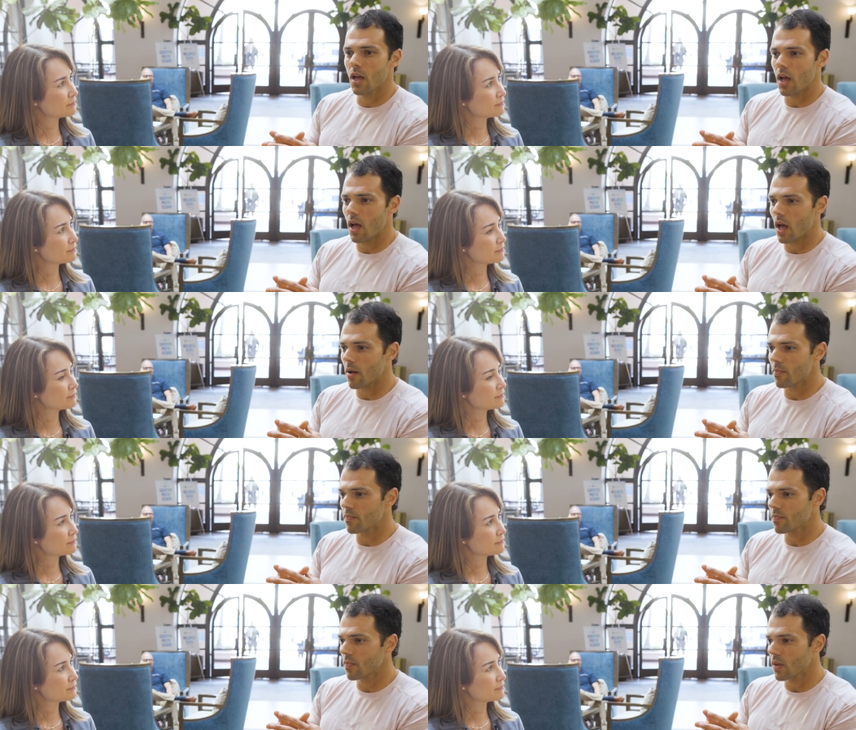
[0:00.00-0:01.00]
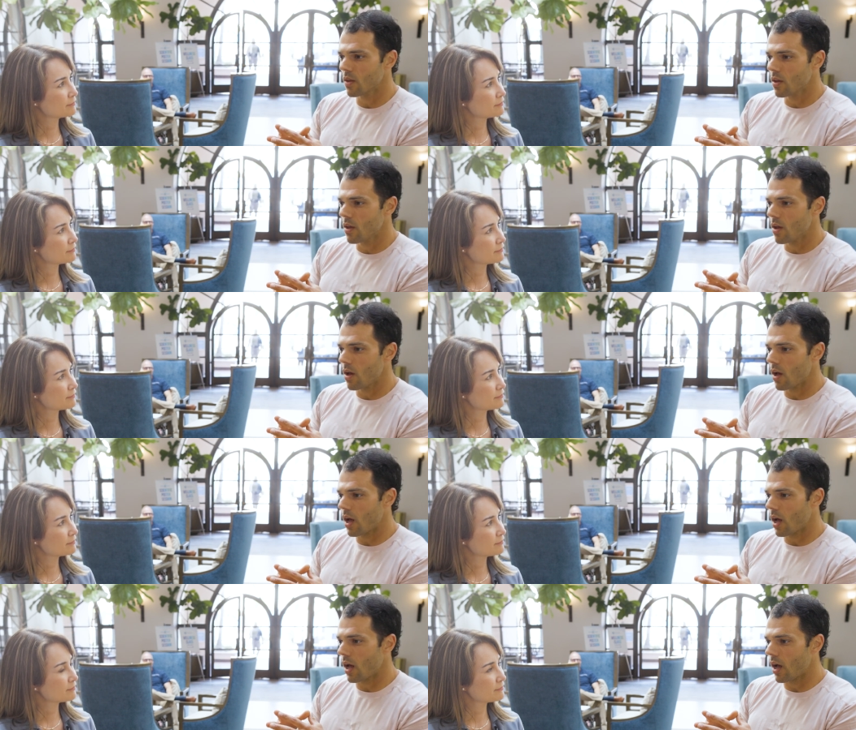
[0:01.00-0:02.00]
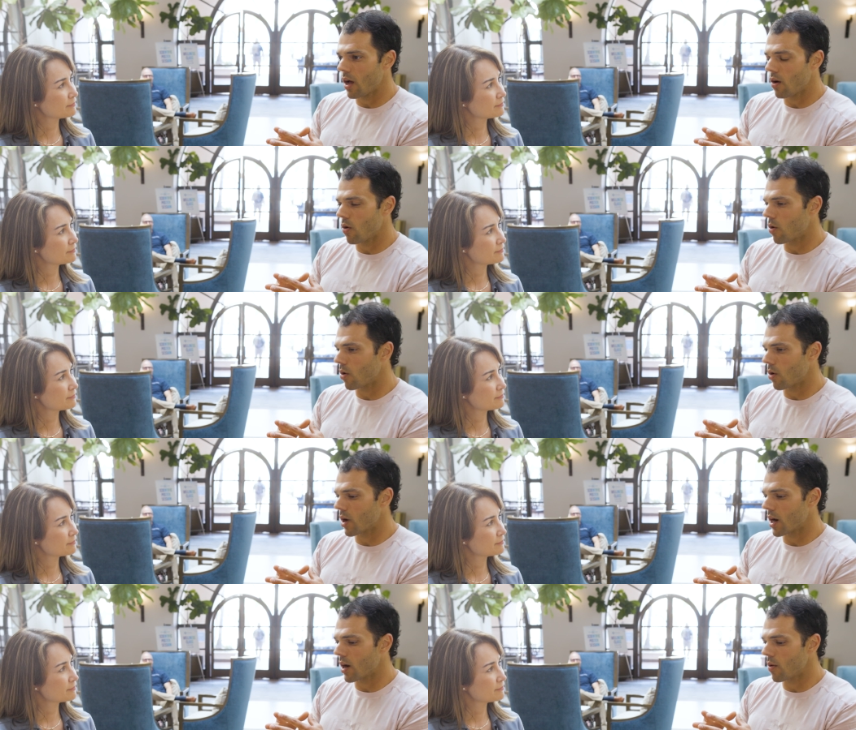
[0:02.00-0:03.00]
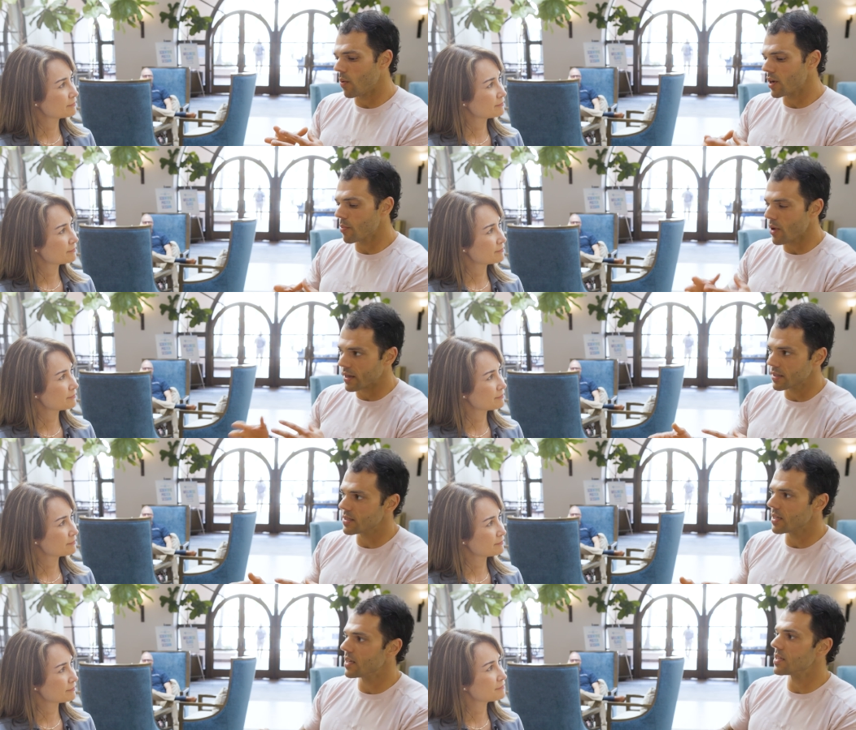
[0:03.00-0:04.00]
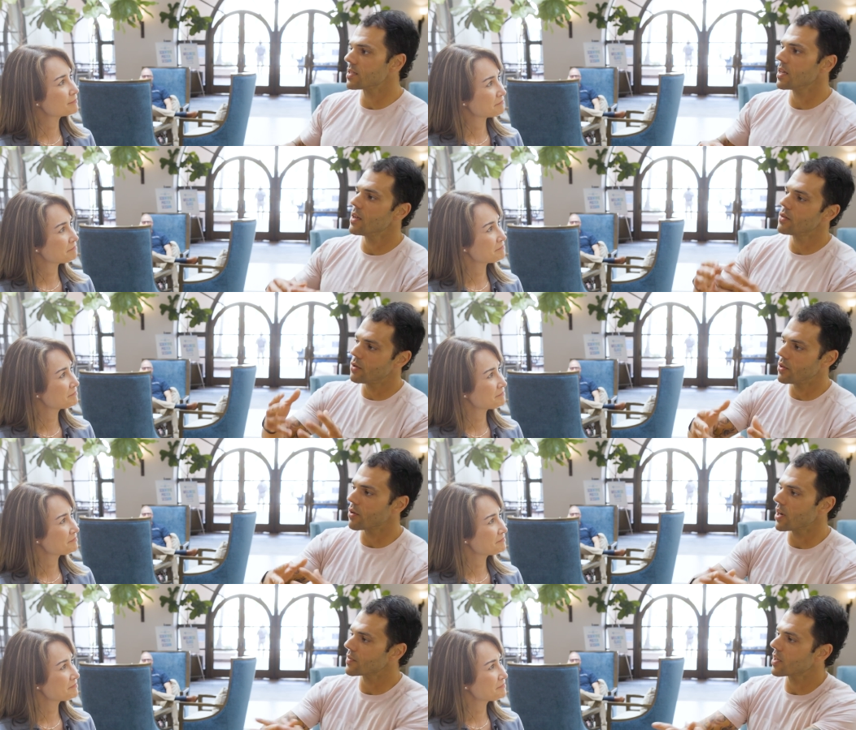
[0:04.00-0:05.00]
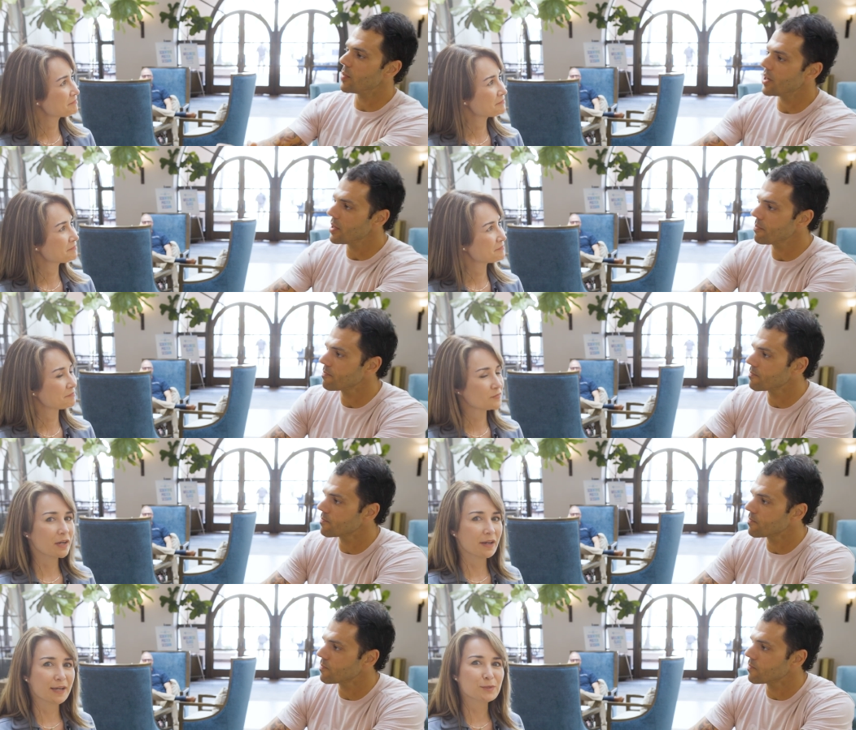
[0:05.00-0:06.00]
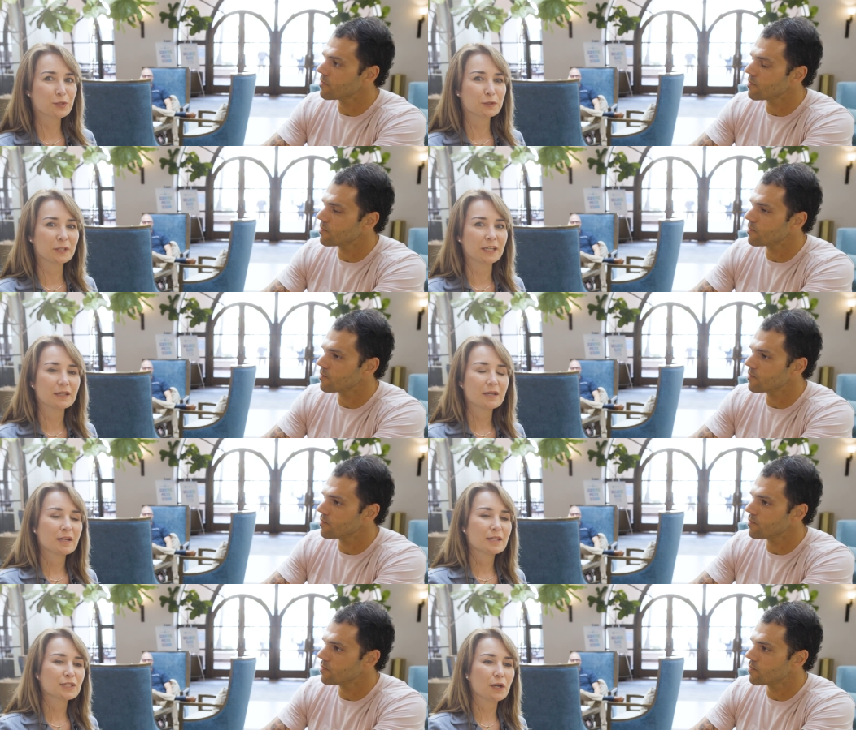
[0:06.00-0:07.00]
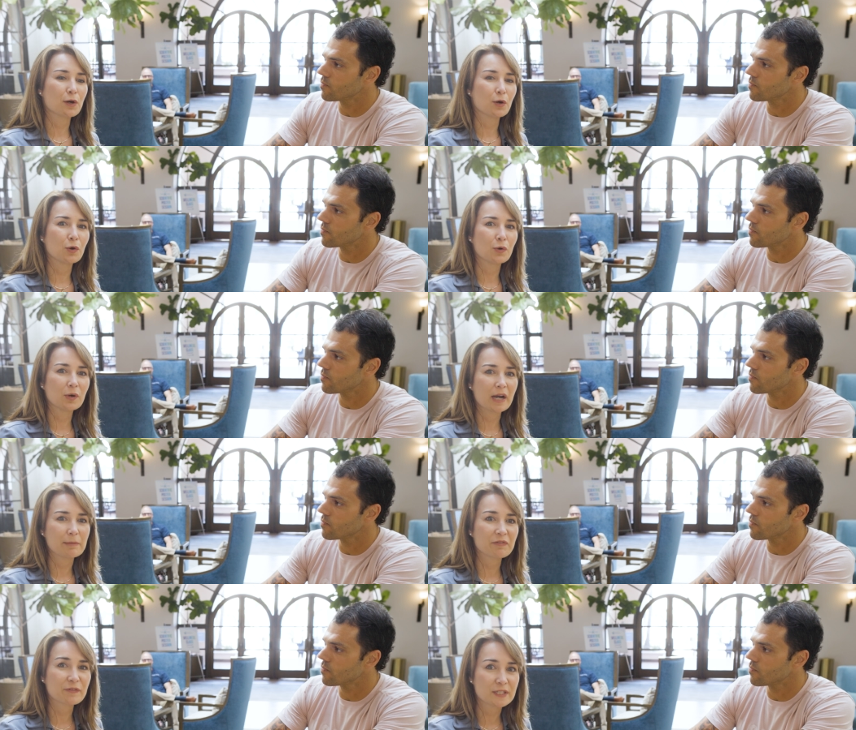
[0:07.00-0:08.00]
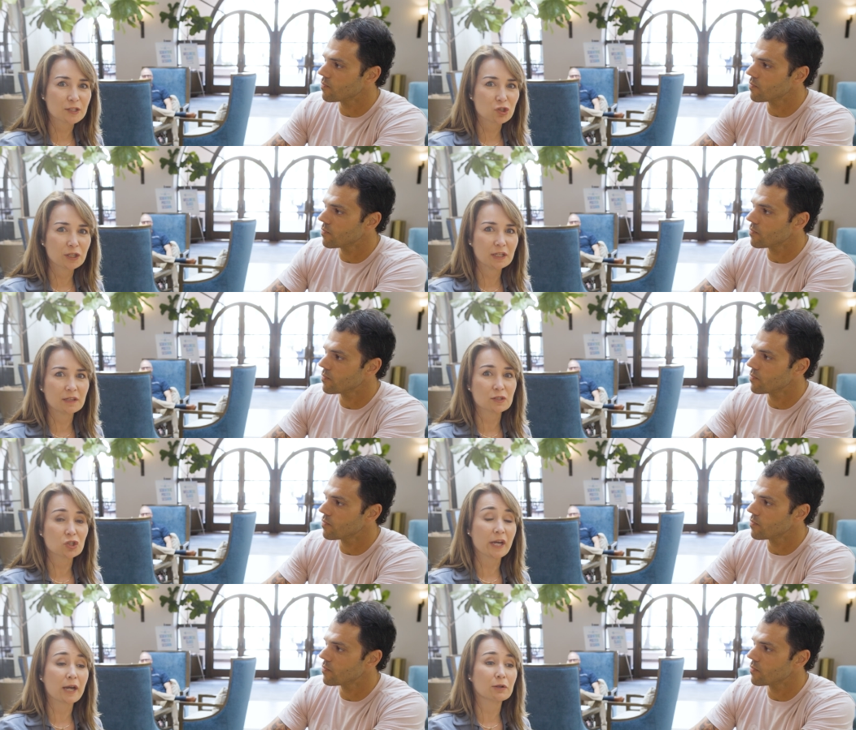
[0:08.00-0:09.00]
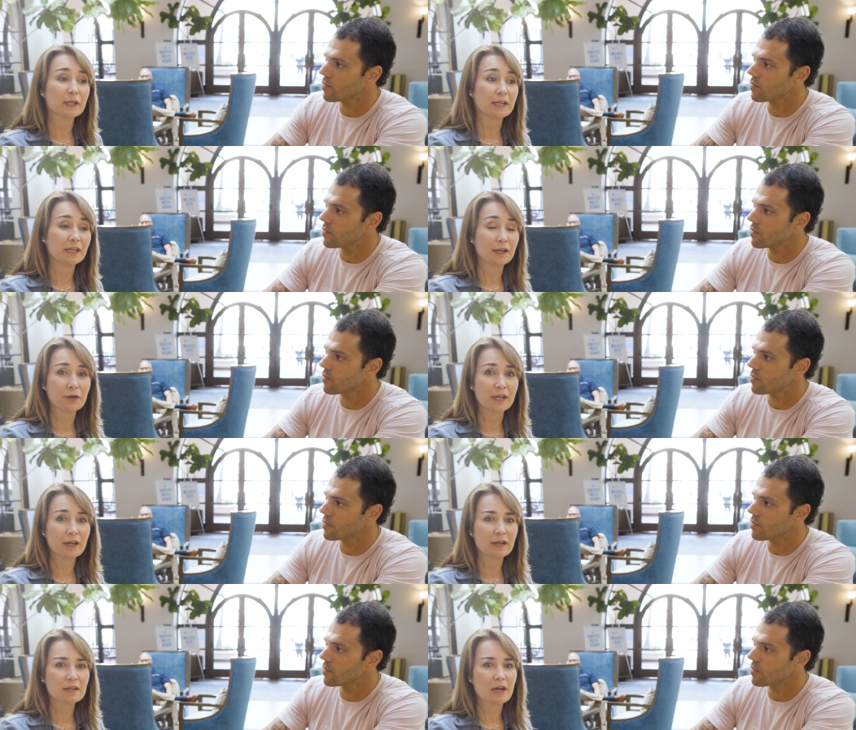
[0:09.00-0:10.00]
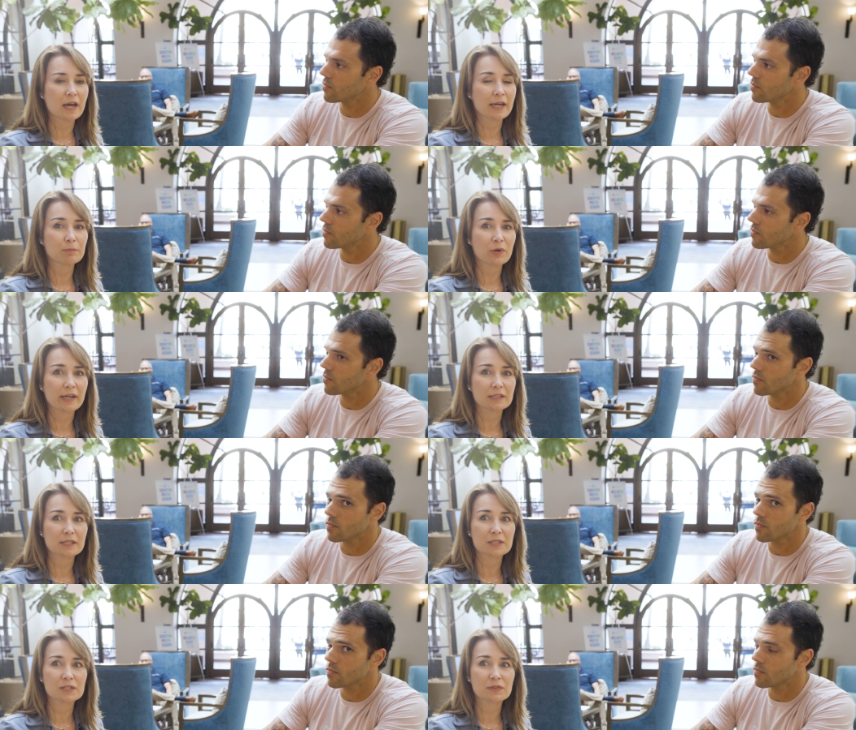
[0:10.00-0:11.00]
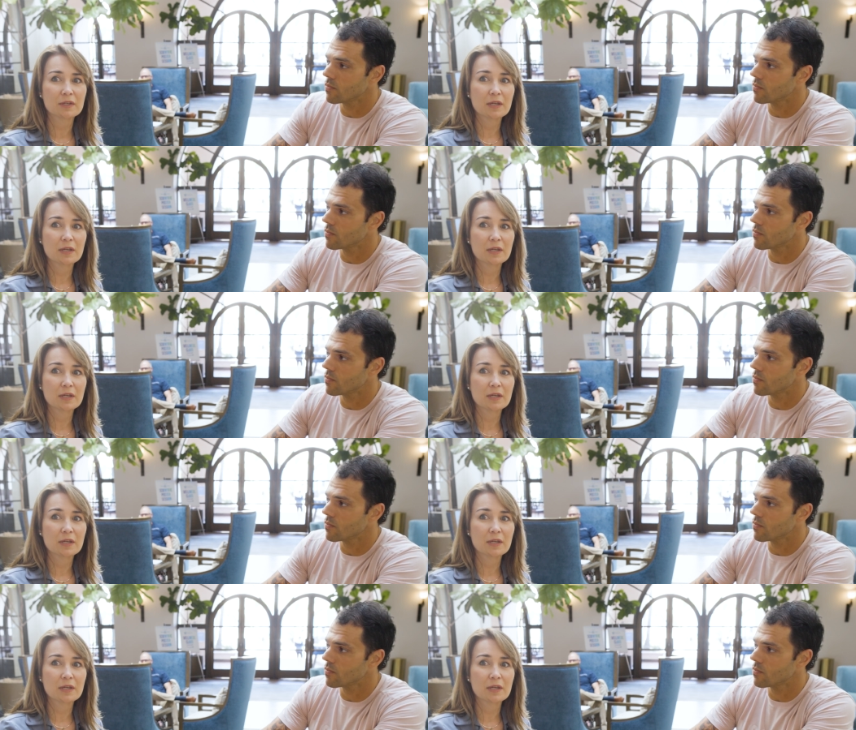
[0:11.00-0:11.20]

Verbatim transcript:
Speaker 1: um, uh, or, or what your practice is to the CrossFit community?
Speaker 2: Yeah, absolutely. So I'm a physician in the Chicagoland area. I practice